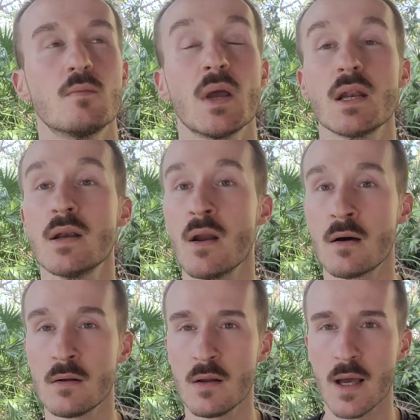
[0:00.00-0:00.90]
made
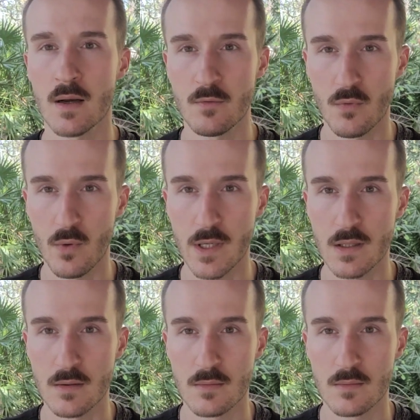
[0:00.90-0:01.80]
null and
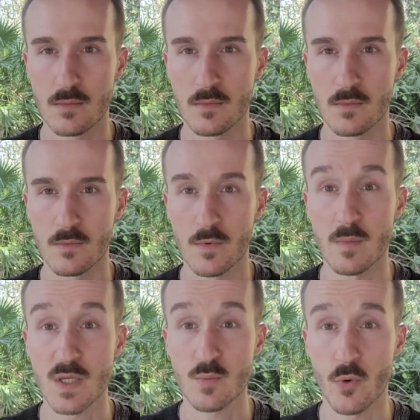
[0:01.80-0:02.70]
void from
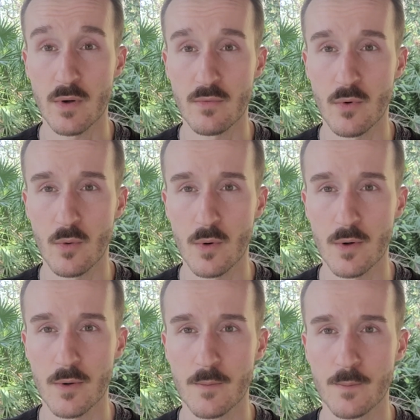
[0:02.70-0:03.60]
this point forward.